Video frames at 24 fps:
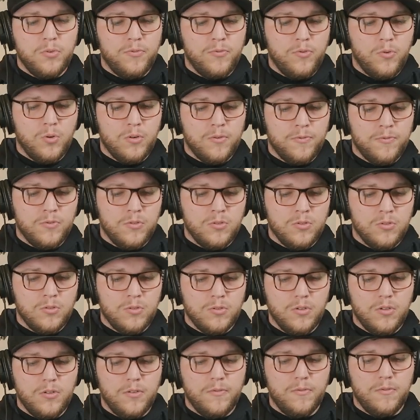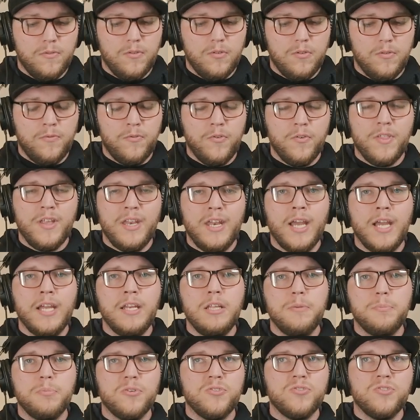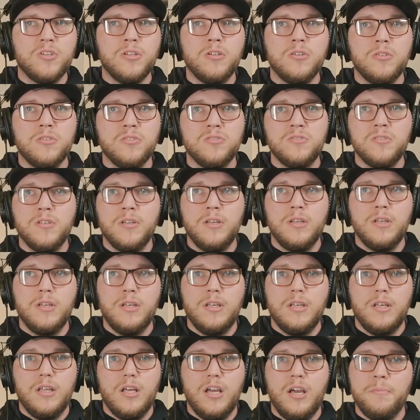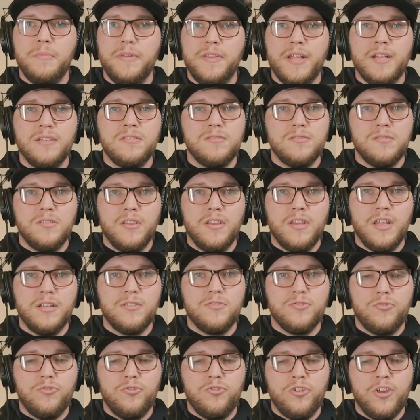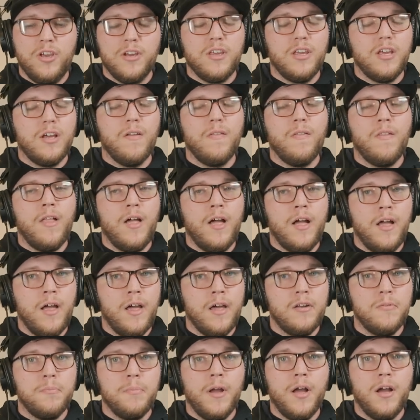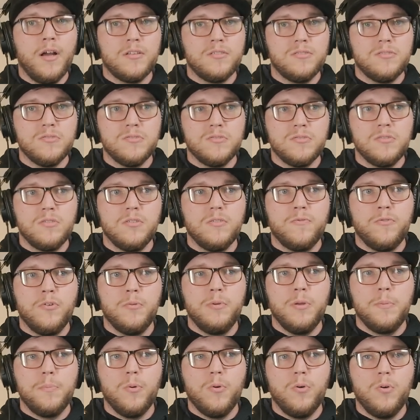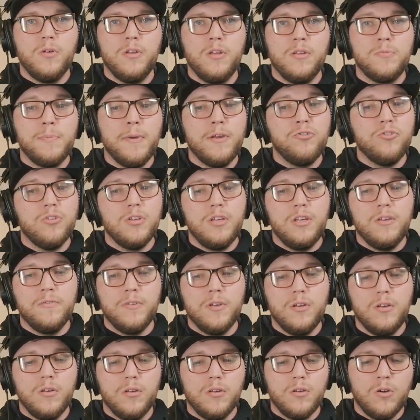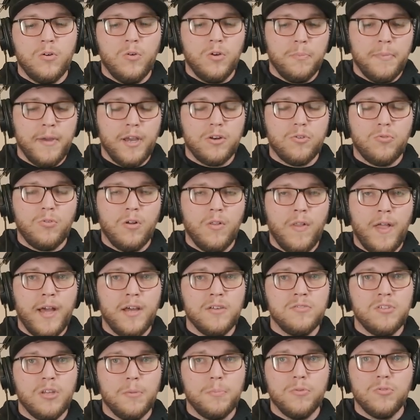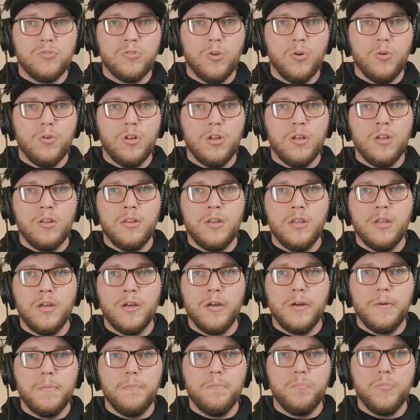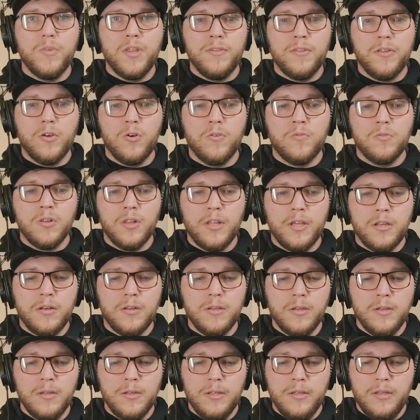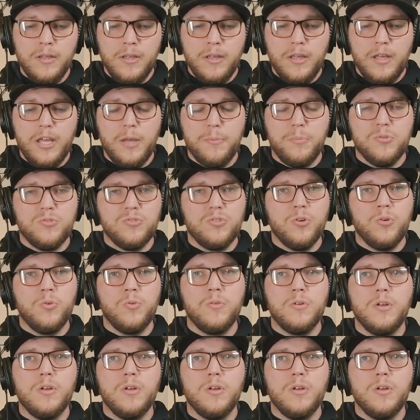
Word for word: Before for for the ninety percenters. I mean, that's mm-hmm. that's checking a lot of boxes oh, yeah. Oh, yeah. for people, especially even going back to our last episode in the uh, in the Overland episode.